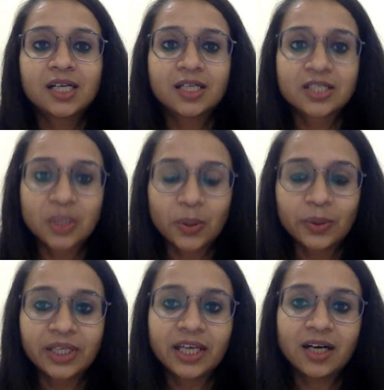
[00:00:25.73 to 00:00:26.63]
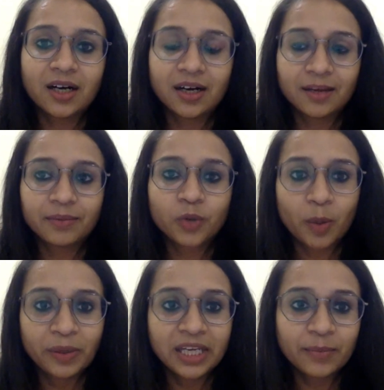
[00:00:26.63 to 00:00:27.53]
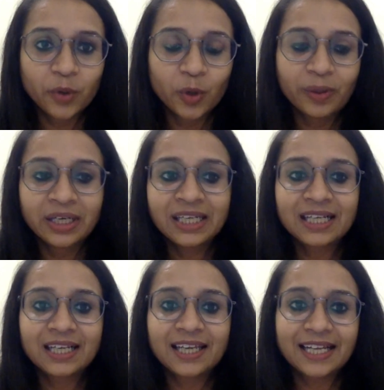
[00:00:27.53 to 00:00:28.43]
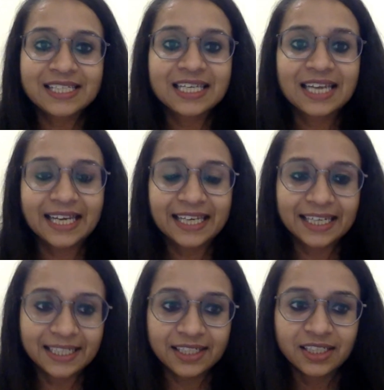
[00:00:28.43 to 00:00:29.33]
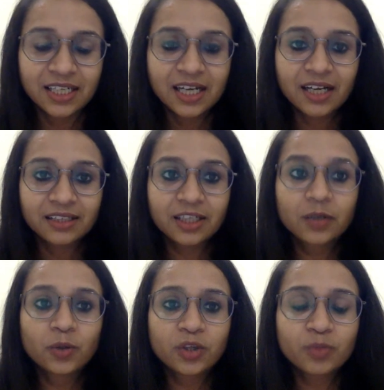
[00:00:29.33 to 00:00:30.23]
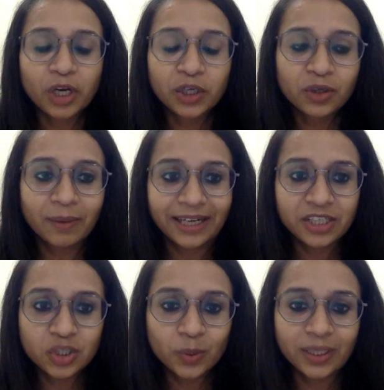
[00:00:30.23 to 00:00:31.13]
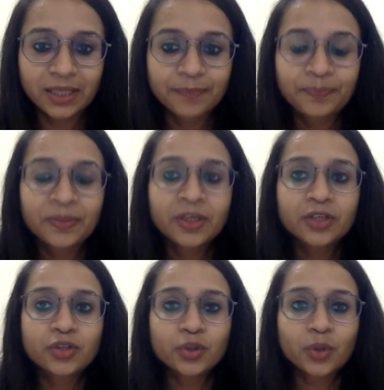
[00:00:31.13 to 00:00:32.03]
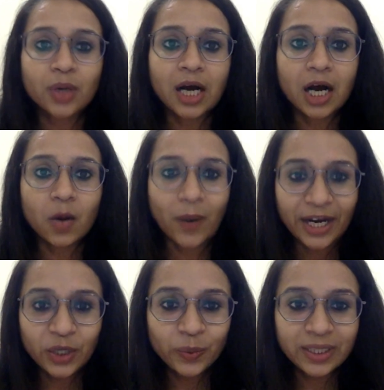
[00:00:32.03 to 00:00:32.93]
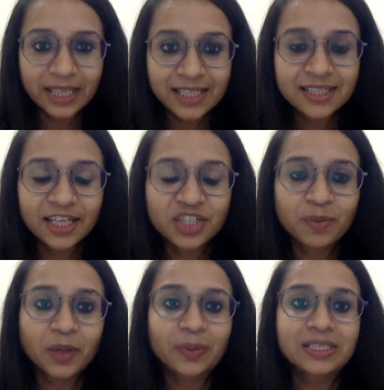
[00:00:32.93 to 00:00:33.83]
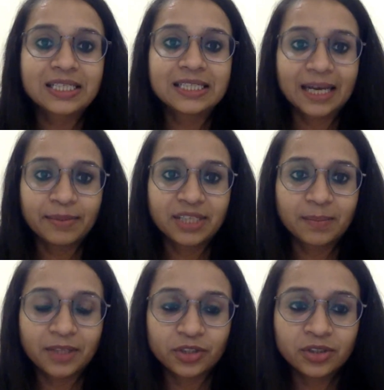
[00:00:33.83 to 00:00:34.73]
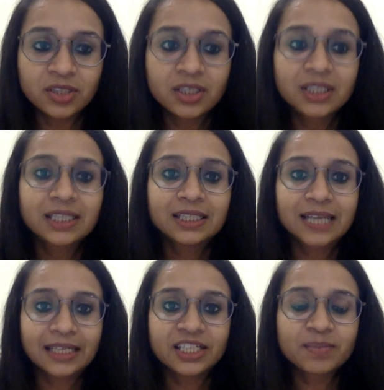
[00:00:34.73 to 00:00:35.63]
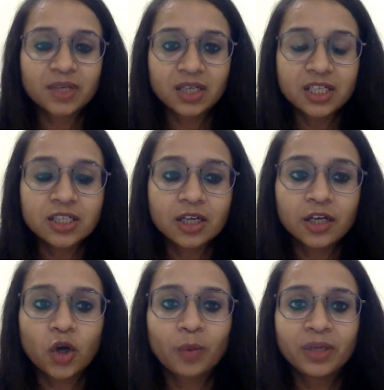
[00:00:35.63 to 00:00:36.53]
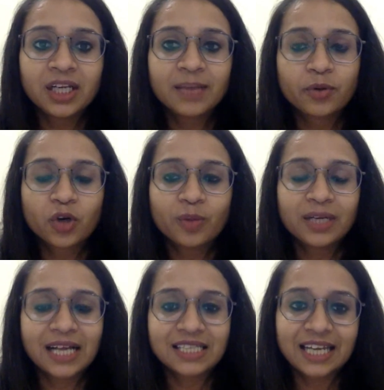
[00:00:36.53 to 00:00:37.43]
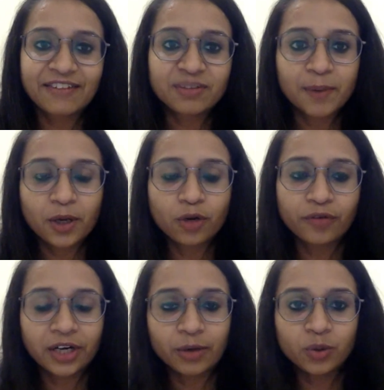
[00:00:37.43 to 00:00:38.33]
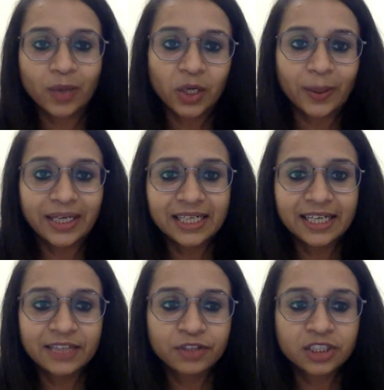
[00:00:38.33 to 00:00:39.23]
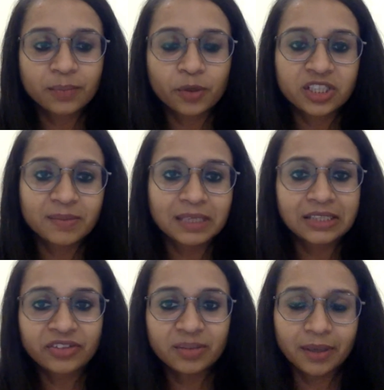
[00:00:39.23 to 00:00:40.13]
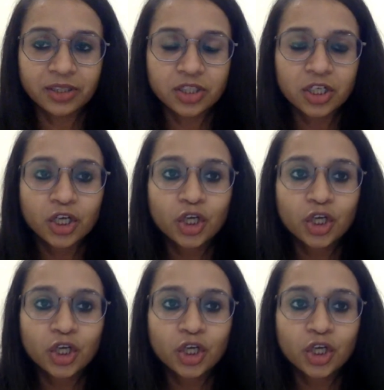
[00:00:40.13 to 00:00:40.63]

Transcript: so the normal hemoglobin gets glycated, the glucose molecule binds to it. So why do we test HbA1c in diabetic patients? That is because a normal hemoglobin has a lifespan of around 120 days, which is approximately 3 months.